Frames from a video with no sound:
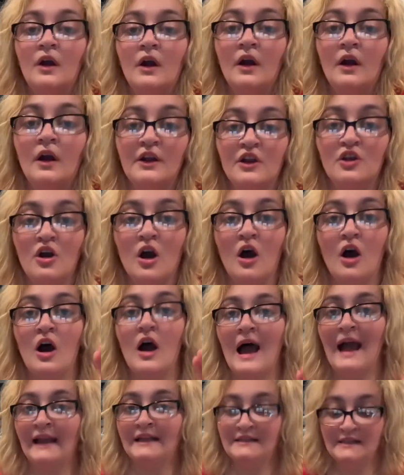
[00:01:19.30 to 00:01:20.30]
Alrighty, y'all.
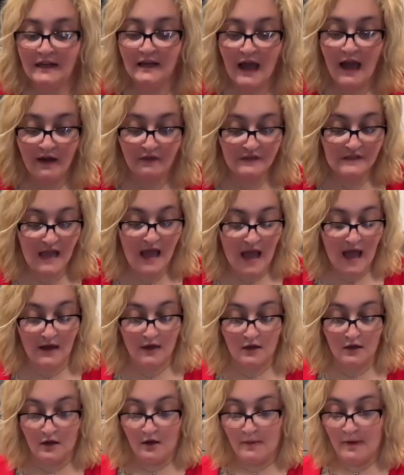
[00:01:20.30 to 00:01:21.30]
I did have to
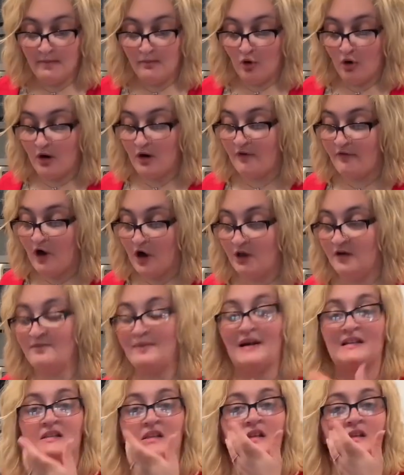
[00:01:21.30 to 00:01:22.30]
add a little bit more of all of
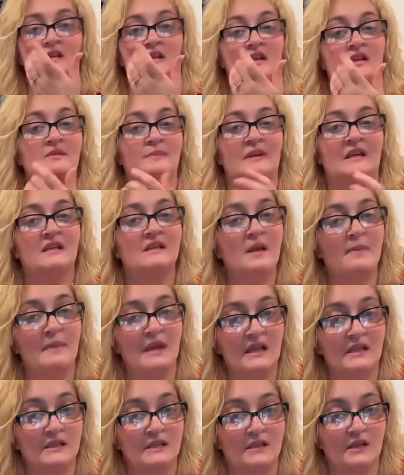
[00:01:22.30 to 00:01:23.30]
my seasonings because the
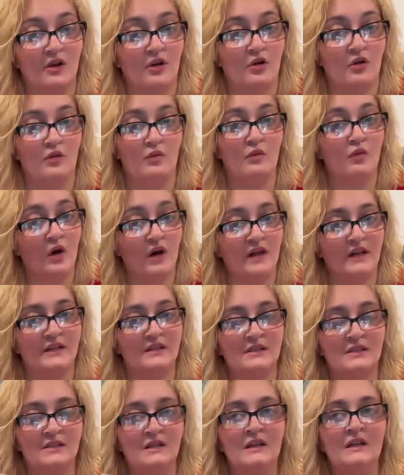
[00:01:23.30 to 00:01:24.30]
meat still
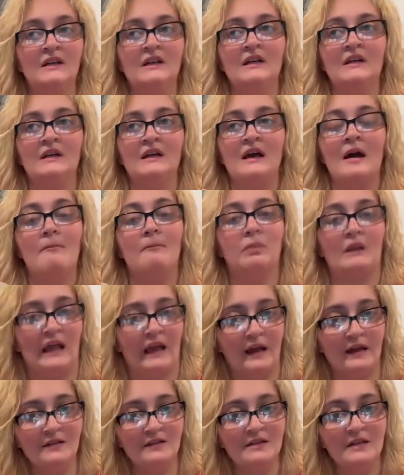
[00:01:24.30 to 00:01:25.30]
was
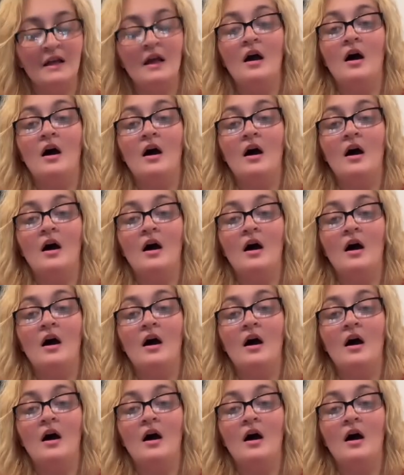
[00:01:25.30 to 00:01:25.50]
bland.